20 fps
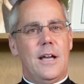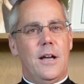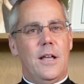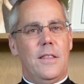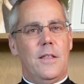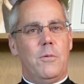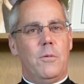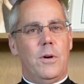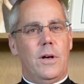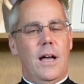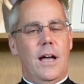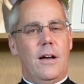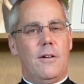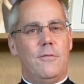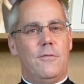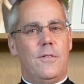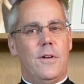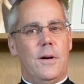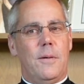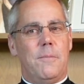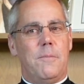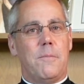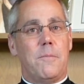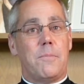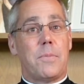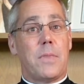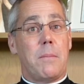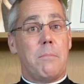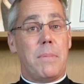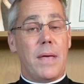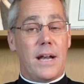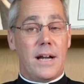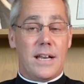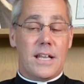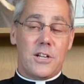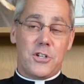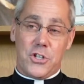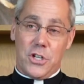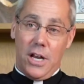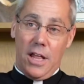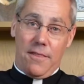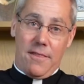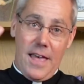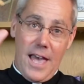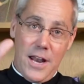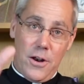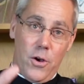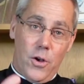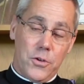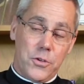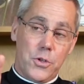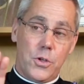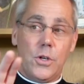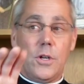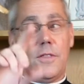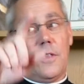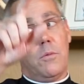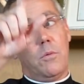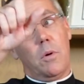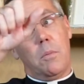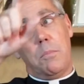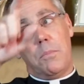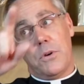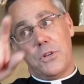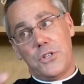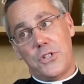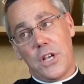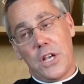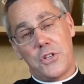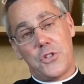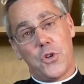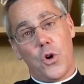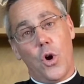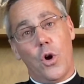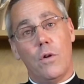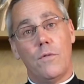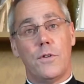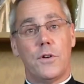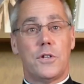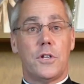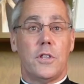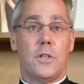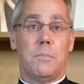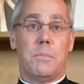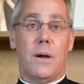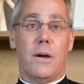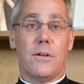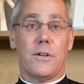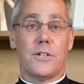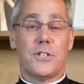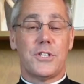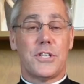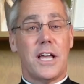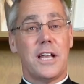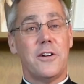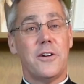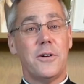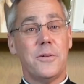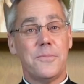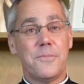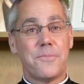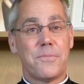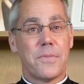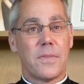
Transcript: And then we'll have benediction at that altar, and then we'll process over to the parish center,